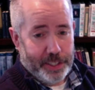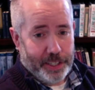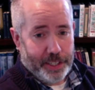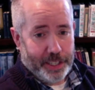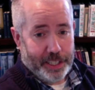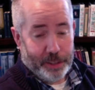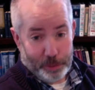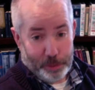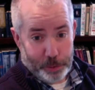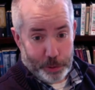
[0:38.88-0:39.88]
uh, and
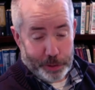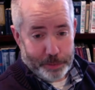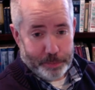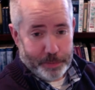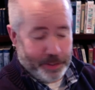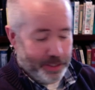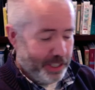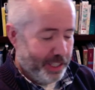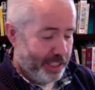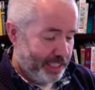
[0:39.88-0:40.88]
refuting them.
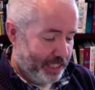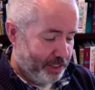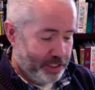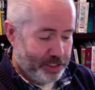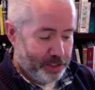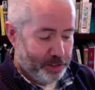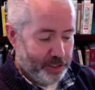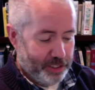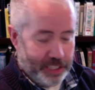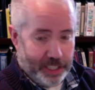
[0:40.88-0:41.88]
And here he's
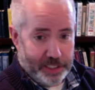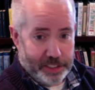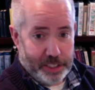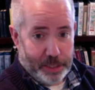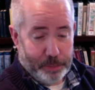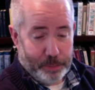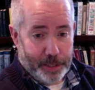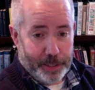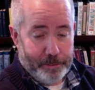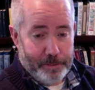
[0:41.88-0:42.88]
doing kind of the same
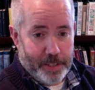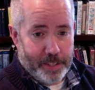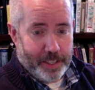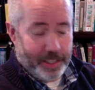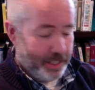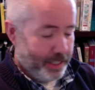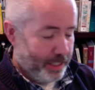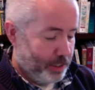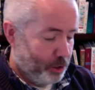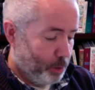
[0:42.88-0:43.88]
thing.
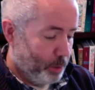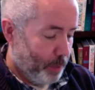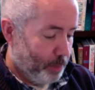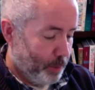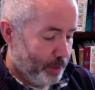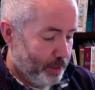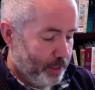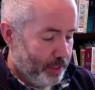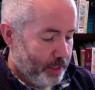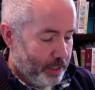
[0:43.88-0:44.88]
Uh, Job had been
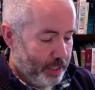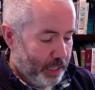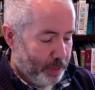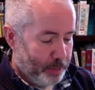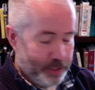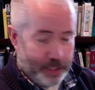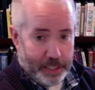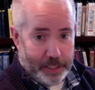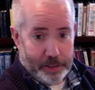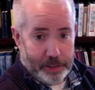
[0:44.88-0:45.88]
claiming that
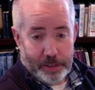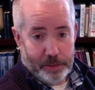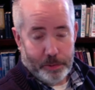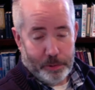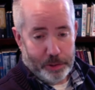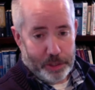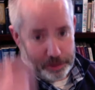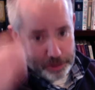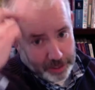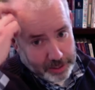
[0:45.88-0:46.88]
he, you know, of course, he
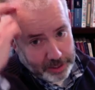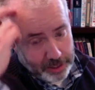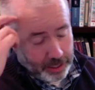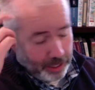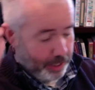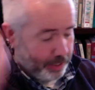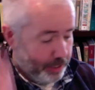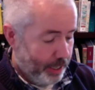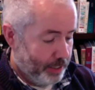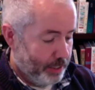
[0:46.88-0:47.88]
is innocent and
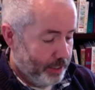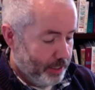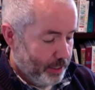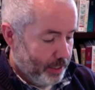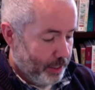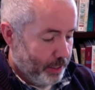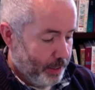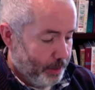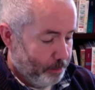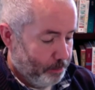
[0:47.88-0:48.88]
that,
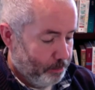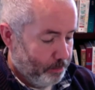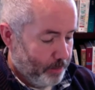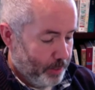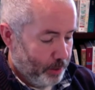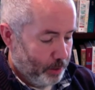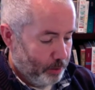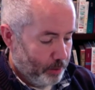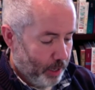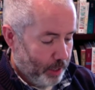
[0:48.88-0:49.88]
um, you know,
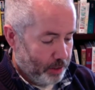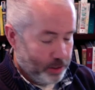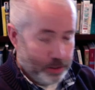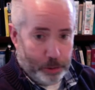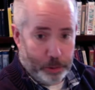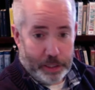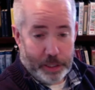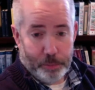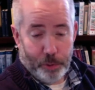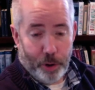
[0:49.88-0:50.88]
God is treating
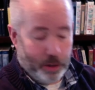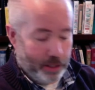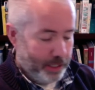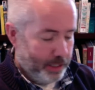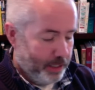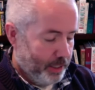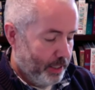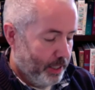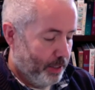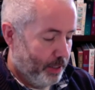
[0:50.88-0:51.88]
him wrongly.
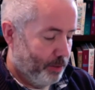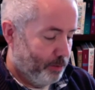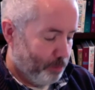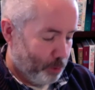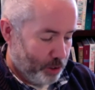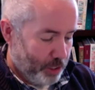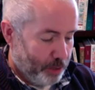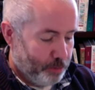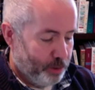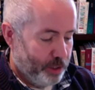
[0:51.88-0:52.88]
And verse
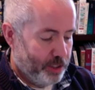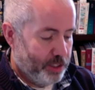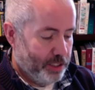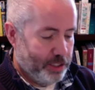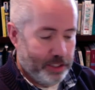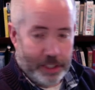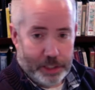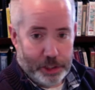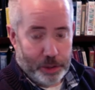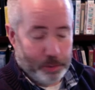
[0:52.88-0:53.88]
10, for instance, uh,
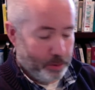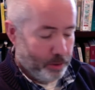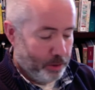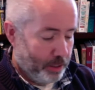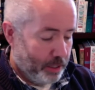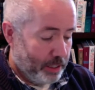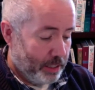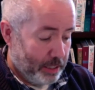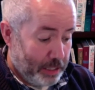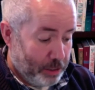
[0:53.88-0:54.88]
Job or uh,
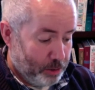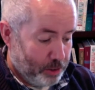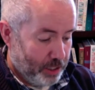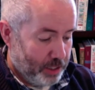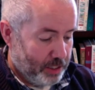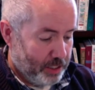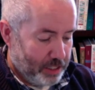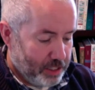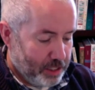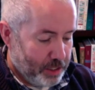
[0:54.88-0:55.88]
Elihu says,
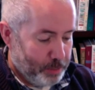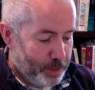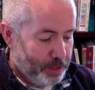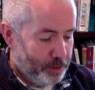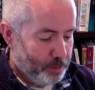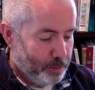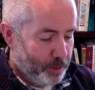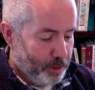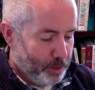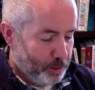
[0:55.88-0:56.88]
Listen to me, you,
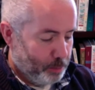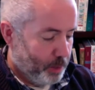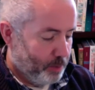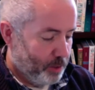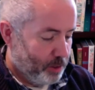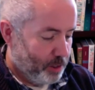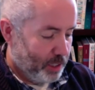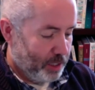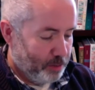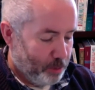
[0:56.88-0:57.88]
you men of
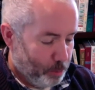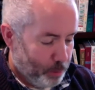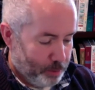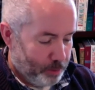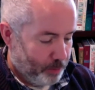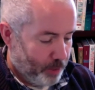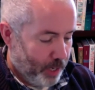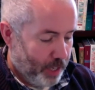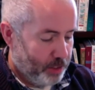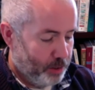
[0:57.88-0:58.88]
understanding, far be it from
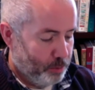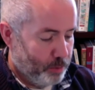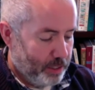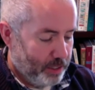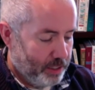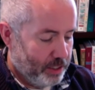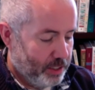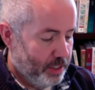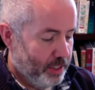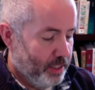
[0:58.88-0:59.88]
God to do
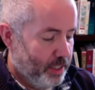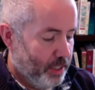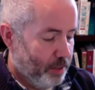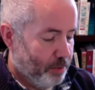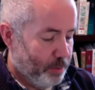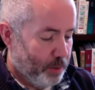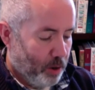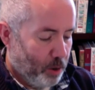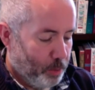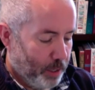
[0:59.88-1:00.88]
wickedness uh, from the
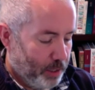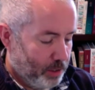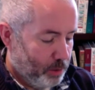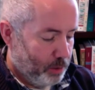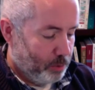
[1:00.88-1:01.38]
Almighty to do